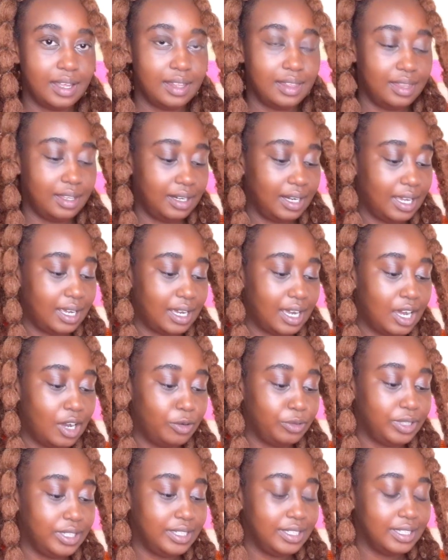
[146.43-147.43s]

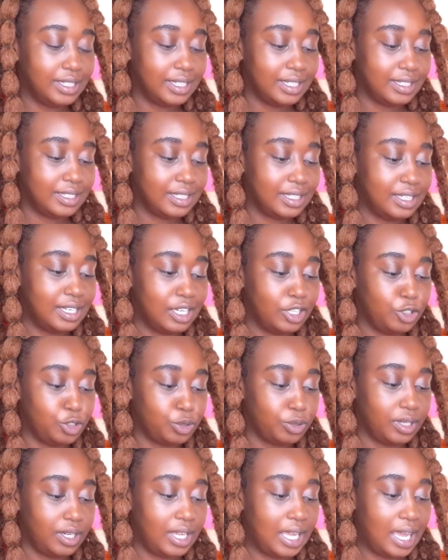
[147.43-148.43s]
dedicated I
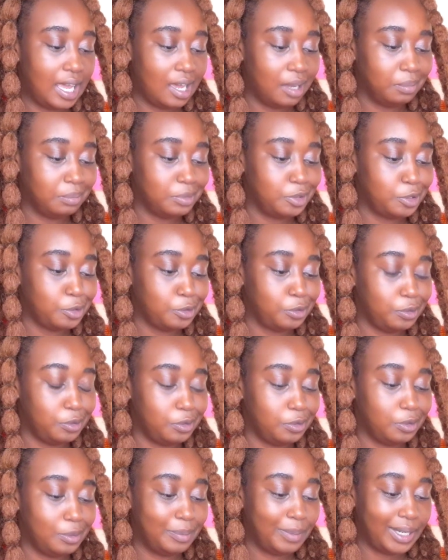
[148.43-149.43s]
usually am to
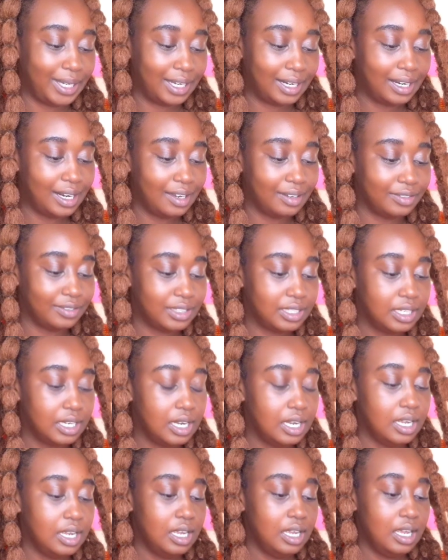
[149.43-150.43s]
my craft.
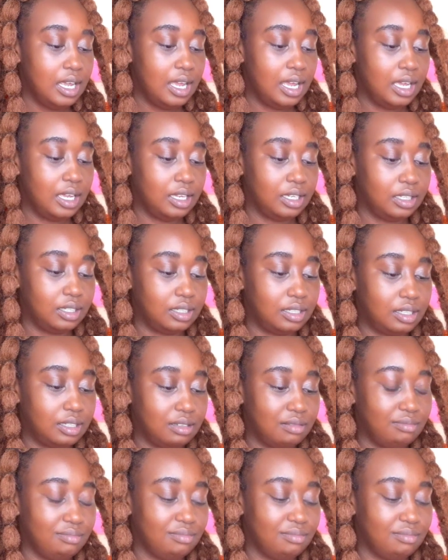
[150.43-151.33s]
And